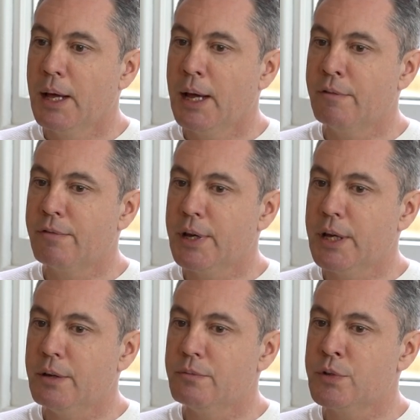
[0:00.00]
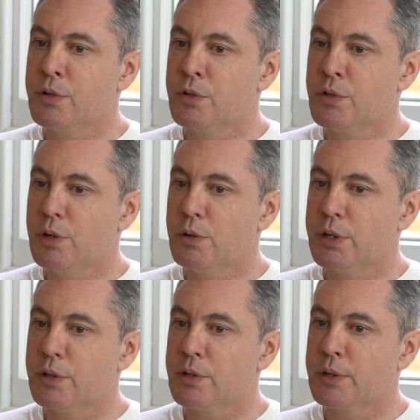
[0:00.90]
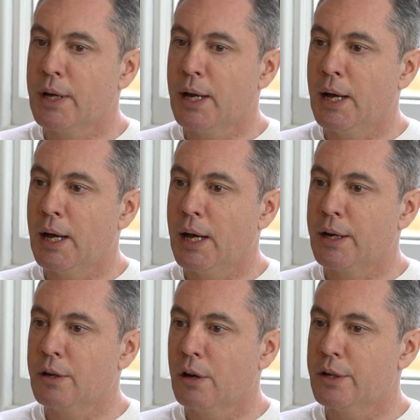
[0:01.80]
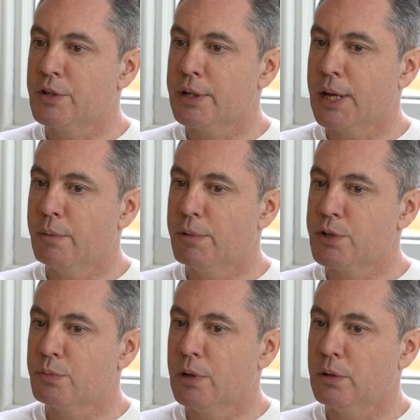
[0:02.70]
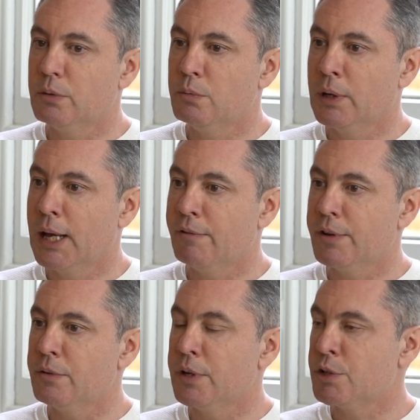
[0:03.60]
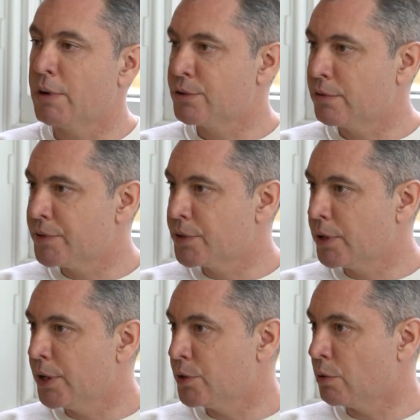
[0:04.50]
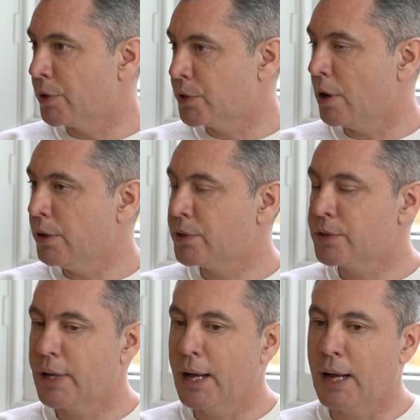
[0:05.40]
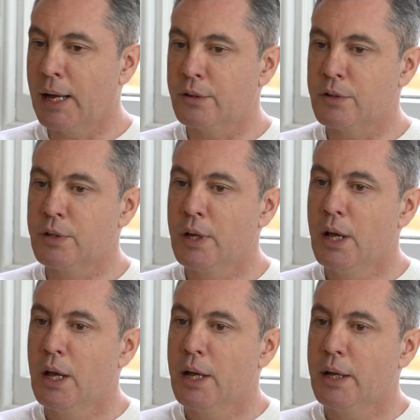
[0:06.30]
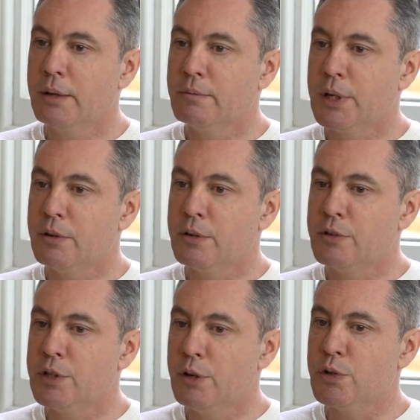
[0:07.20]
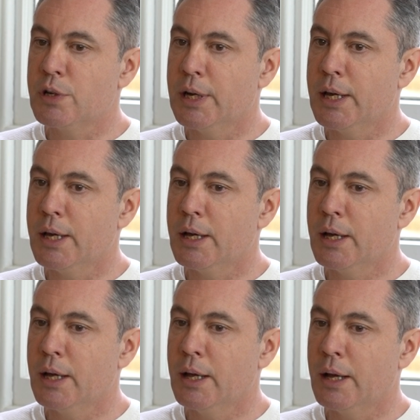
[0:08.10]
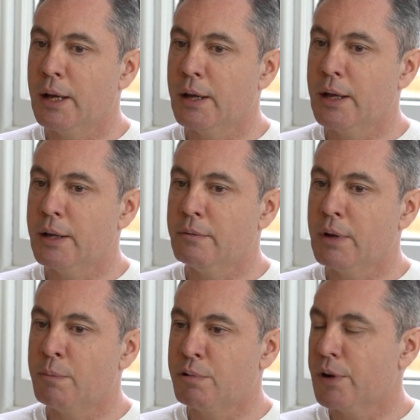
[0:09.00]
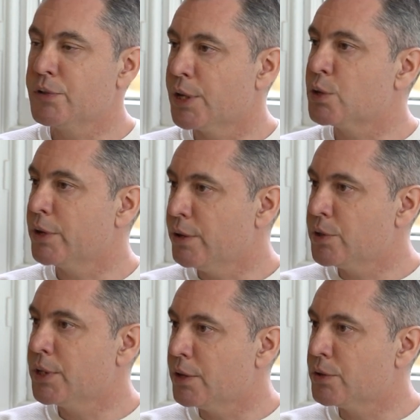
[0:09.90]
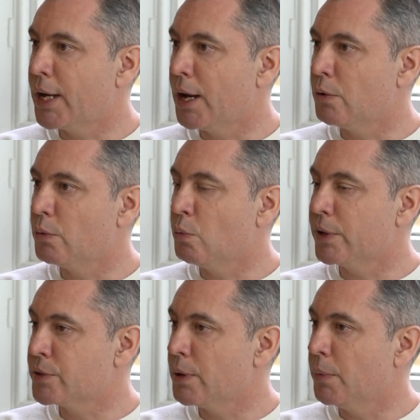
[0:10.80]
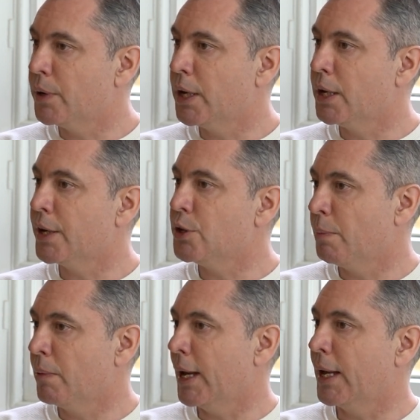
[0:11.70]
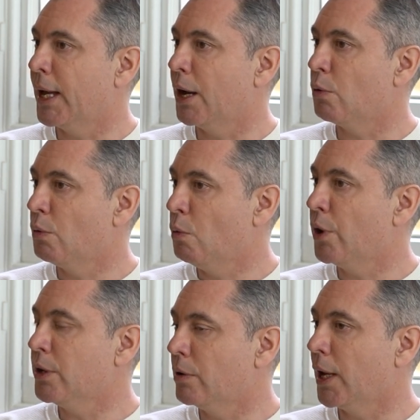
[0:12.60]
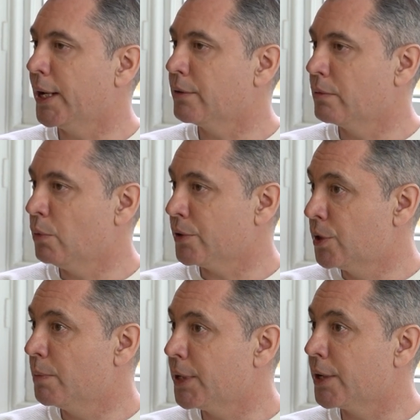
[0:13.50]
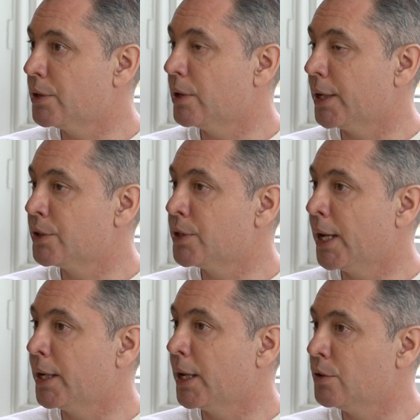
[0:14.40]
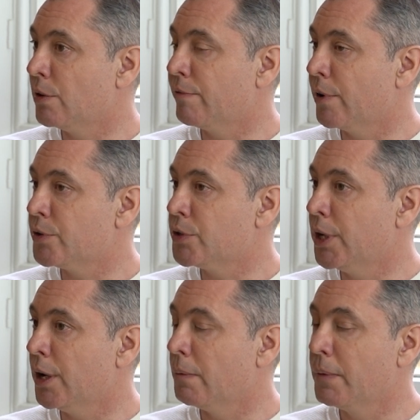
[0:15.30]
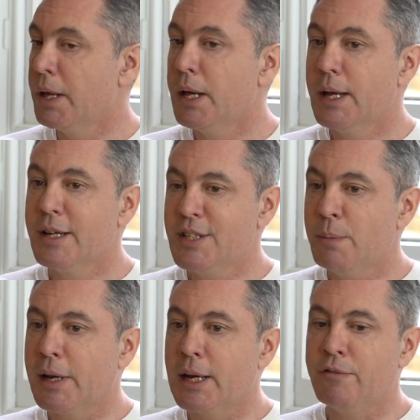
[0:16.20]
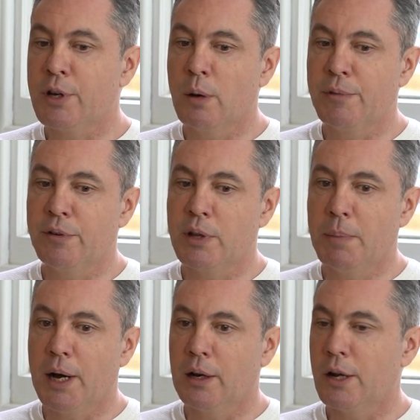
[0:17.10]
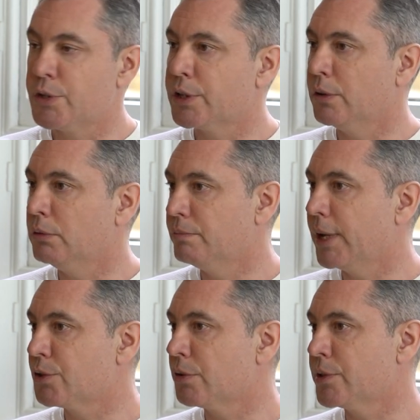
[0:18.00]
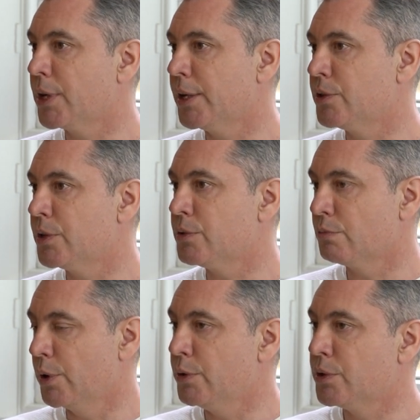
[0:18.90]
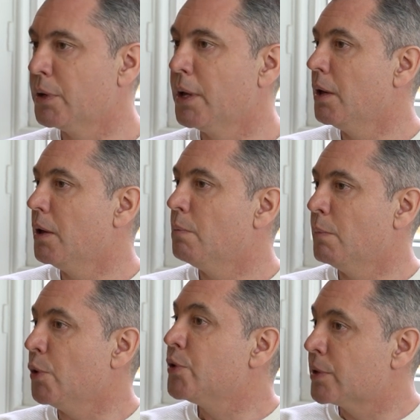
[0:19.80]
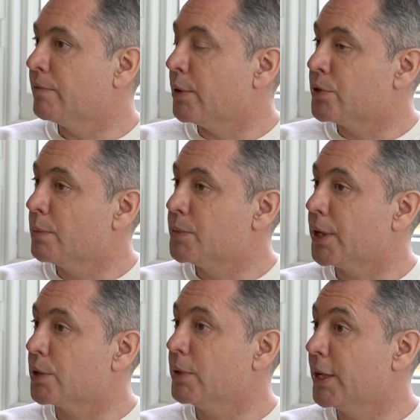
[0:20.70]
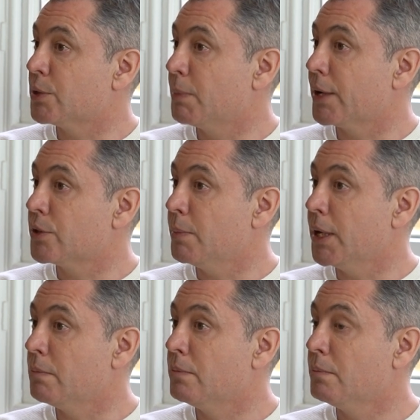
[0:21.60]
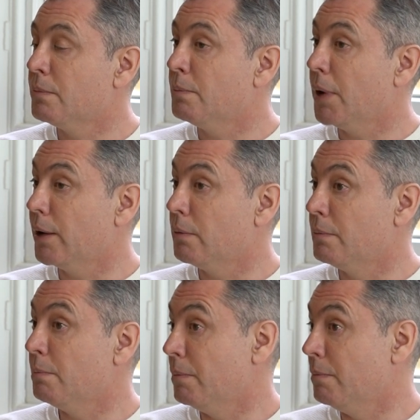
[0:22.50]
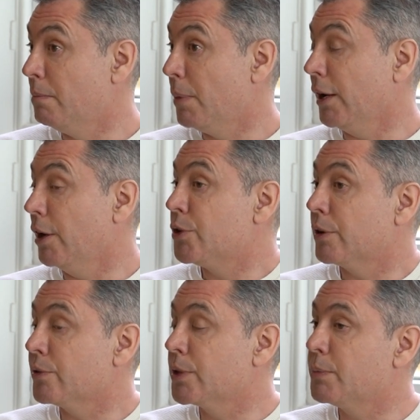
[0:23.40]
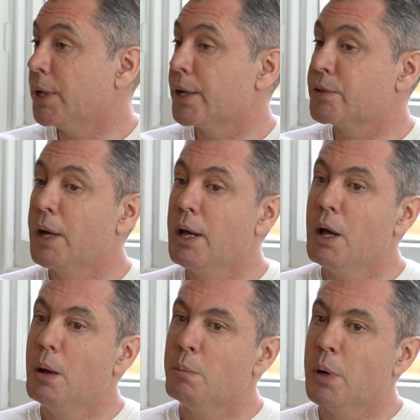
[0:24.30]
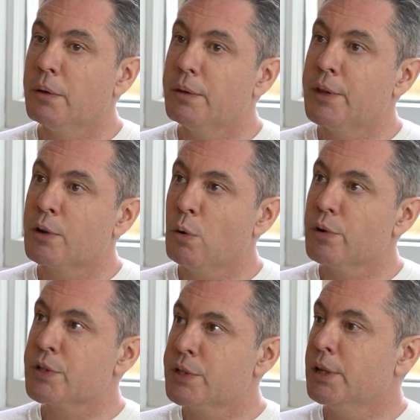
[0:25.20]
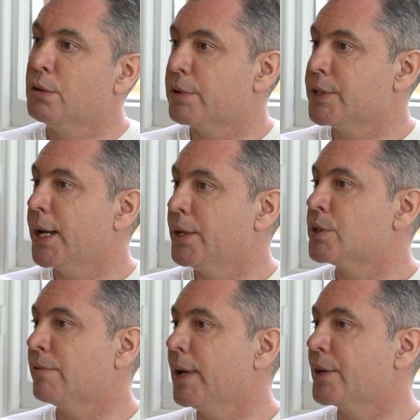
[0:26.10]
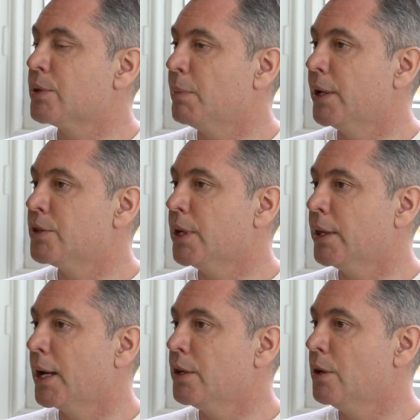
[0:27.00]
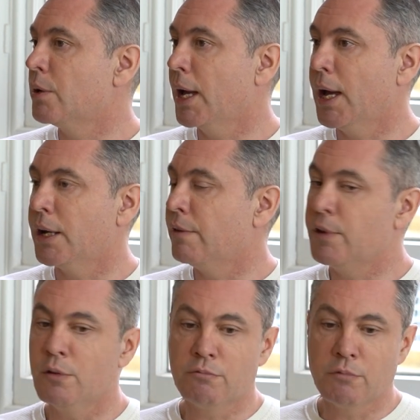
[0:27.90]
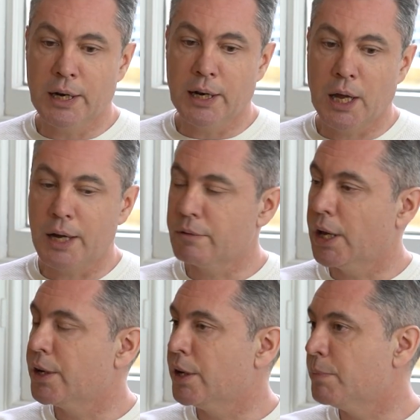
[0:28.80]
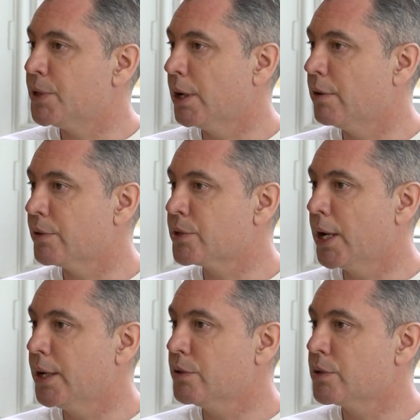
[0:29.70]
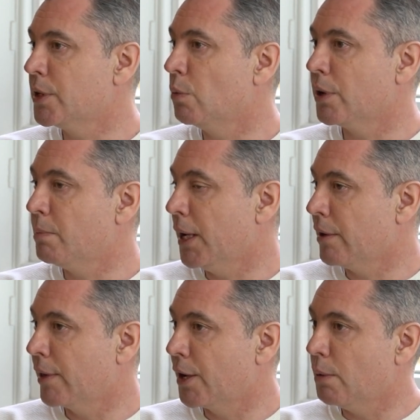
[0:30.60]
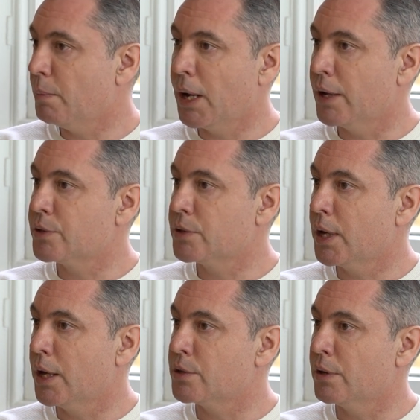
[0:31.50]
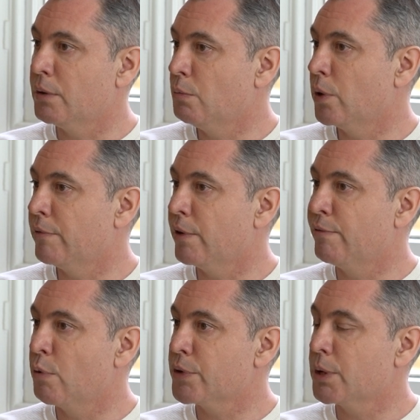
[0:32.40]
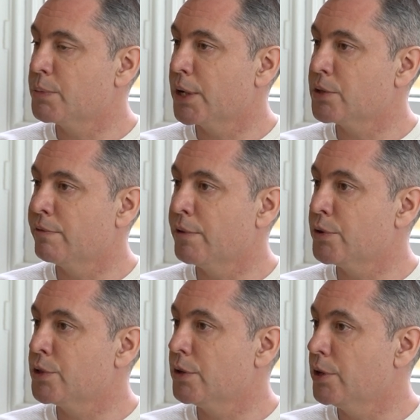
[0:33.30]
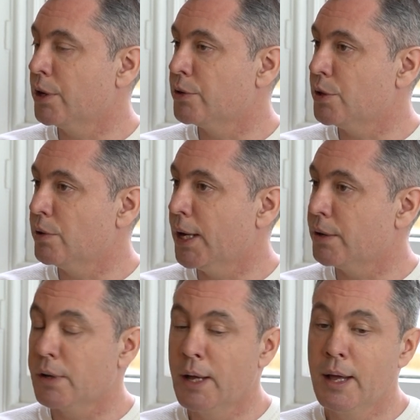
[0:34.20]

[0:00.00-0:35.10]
Every student at a college in Cambridge will have a director of studies or a DOS, and it's usually a process where you sit down with somebody and you plan out what subjects you'd like to take in your first year. Typically, if you come through the biological natural sciences route, most of those subjects we'd expect to be biological subjects. But the course still retains the flexibility that you can, if you really like the idea of material science and you want to pick that up as one of your 4 subjects in first year, you can do that.